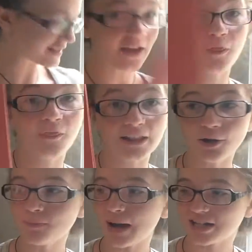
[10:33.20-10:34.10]
is
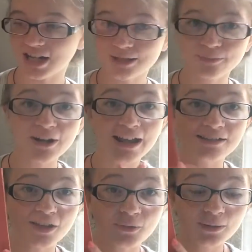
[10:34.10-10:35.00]
Othello by Shakespeare,
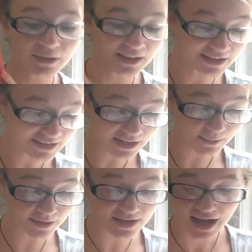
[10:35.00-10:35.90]
another one I'm really excited
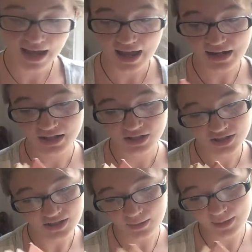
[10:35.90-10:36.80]
about, and
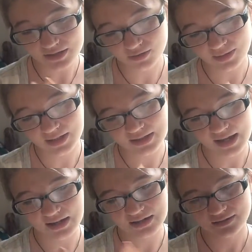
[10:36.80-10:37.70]
just cannot wait to read,
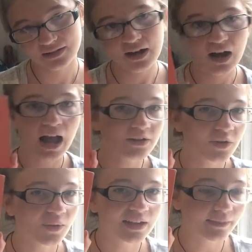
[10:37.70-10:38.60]
and I don't
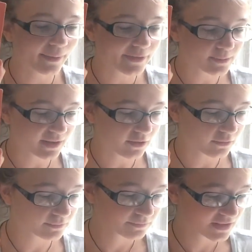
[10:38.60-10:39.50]
know anything about this play, though.
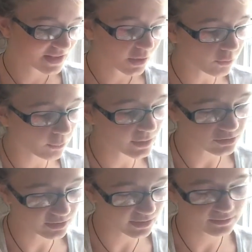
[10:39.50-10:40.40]
Because I know Romeo
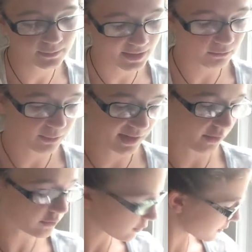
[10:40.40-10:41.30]
and Juliet. I mean, everybody
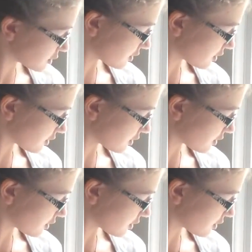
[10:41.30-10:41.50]
knows Romeo and